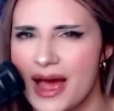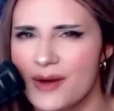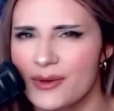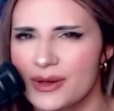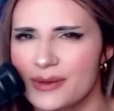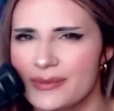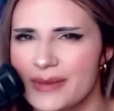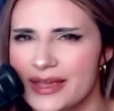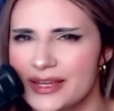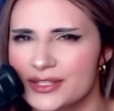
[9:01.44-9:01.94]

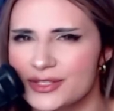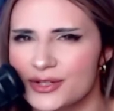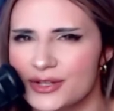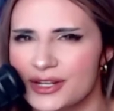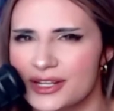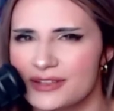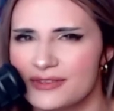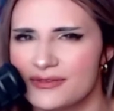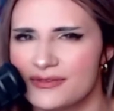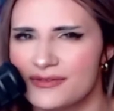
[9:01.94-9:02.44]
it makes her
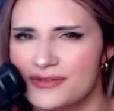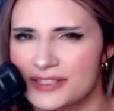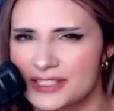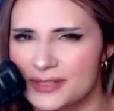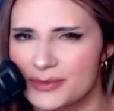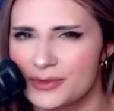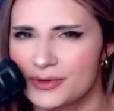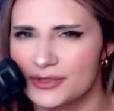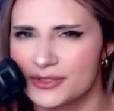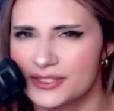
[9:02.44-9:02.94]

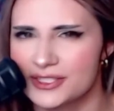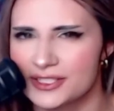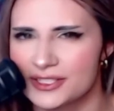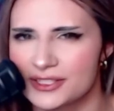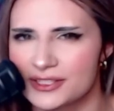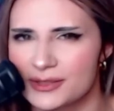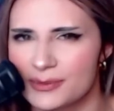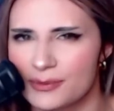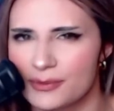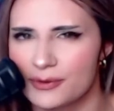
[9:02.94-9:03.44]
invisible
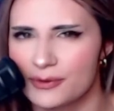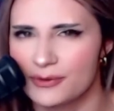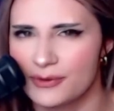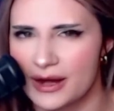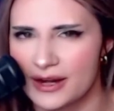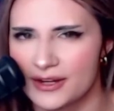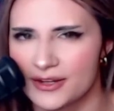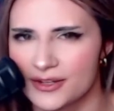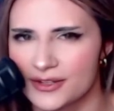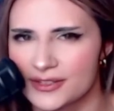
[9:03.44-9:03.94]
to the
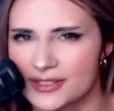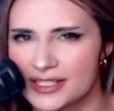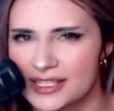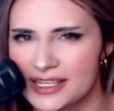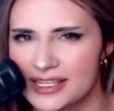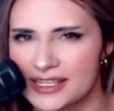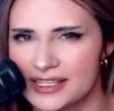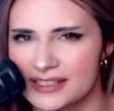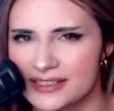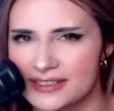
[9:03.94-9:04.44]

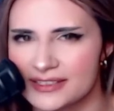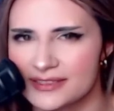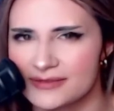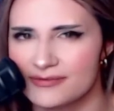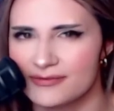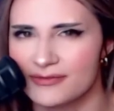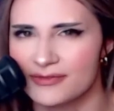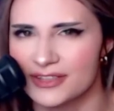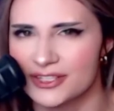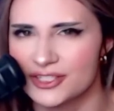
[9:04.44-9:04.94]
predator's heat
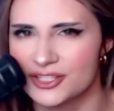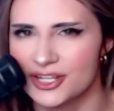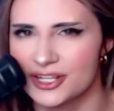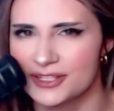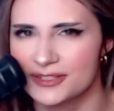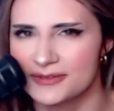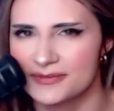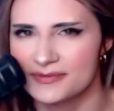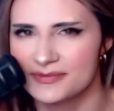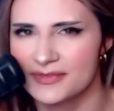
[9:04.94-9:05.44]

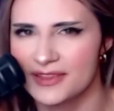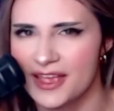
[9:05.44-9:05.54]
vision.